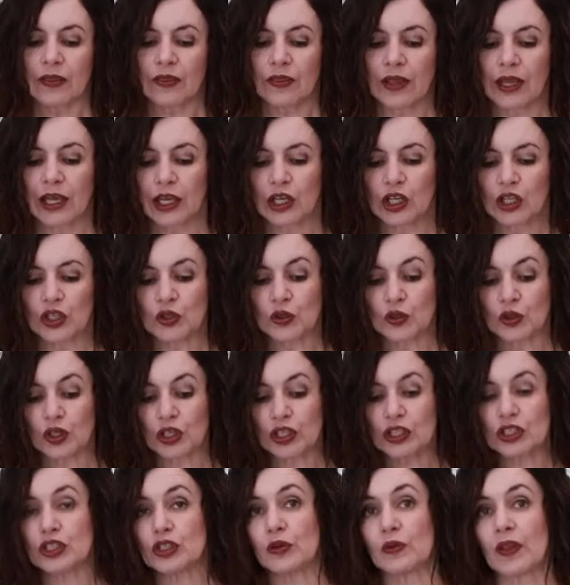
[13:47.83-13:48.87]
then you
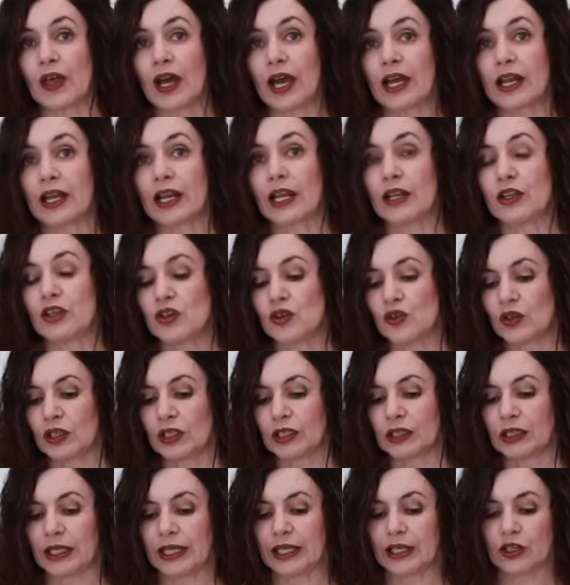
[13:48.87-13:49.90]
could do that and you
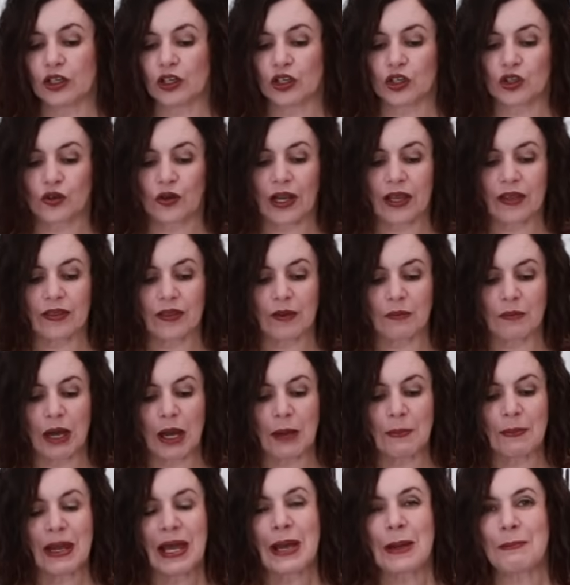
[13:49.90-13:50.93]
could later grate them
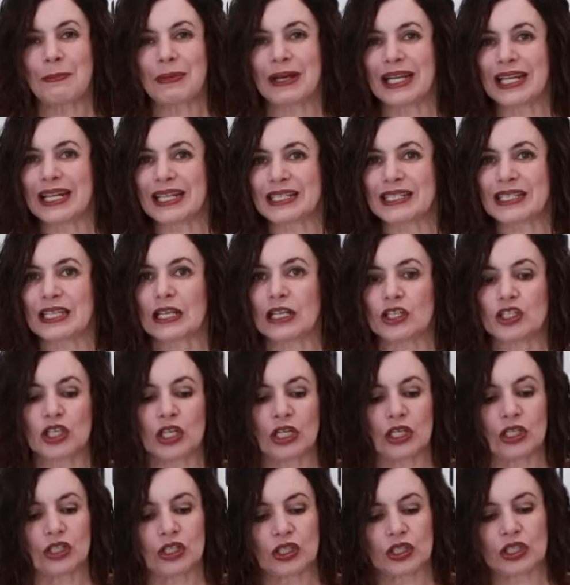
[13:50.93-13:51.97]
up, but it is going to
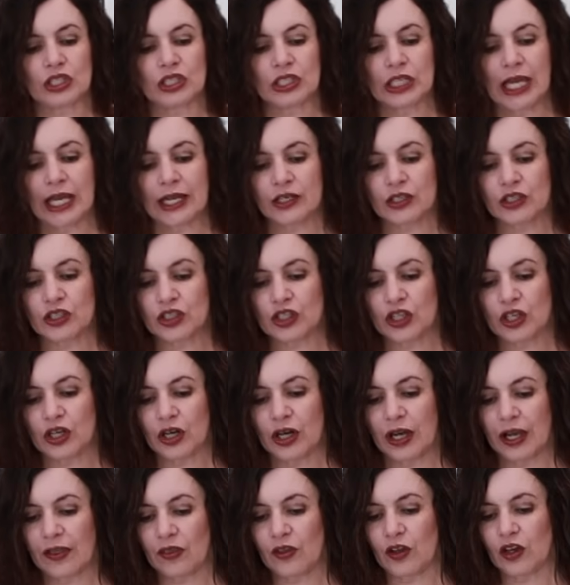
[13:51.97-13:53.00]
change the texture
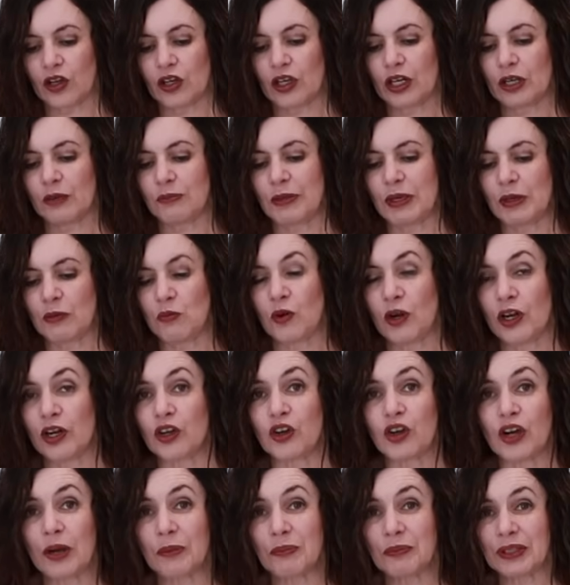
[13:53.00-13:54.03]
and they're going to be more
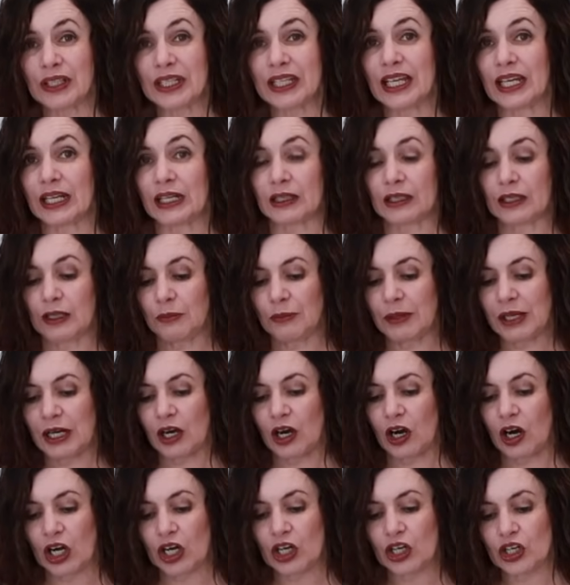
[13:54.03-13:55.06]
crumbly and a little bit
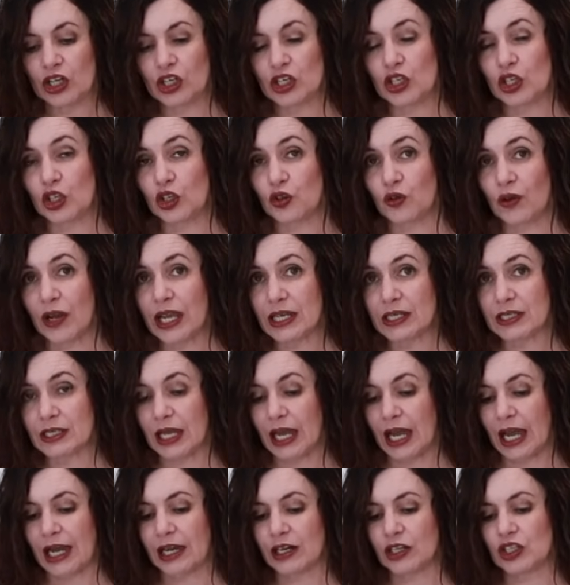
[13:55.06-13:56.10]
harder to grate
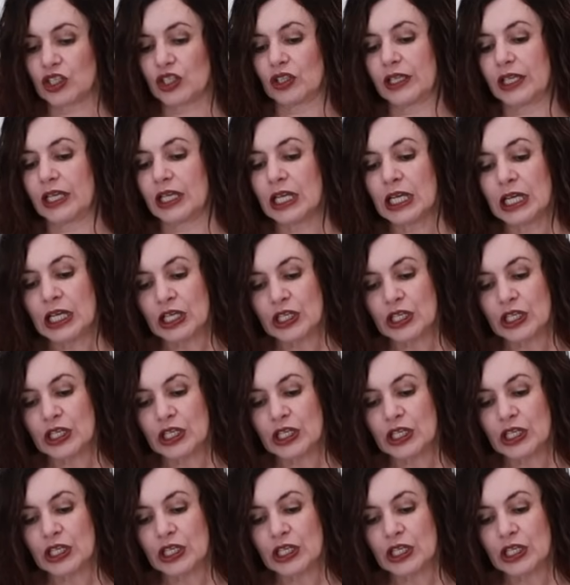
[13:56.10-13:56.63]
actually.